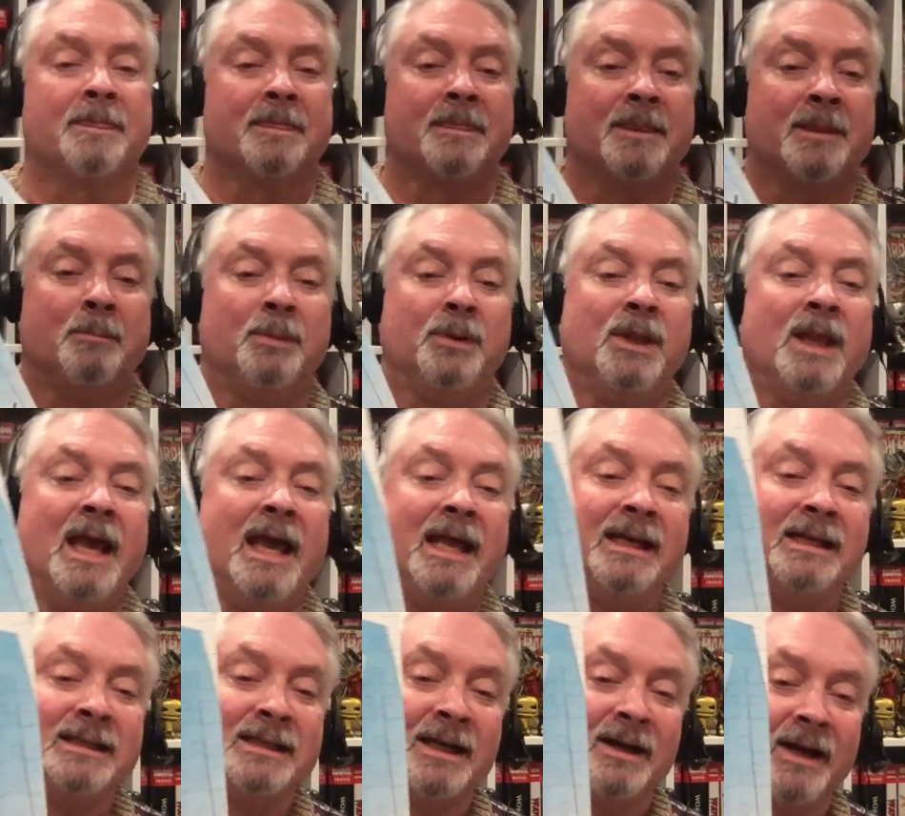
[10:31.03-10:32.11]
the
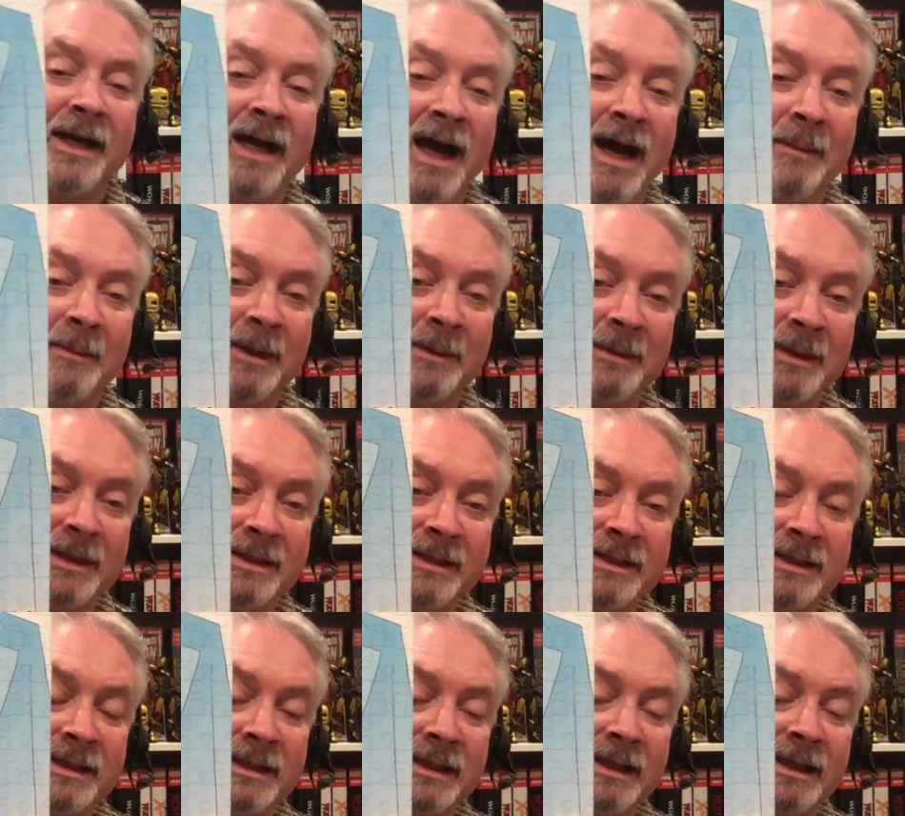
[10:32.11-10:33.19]
Planetary Omnibus.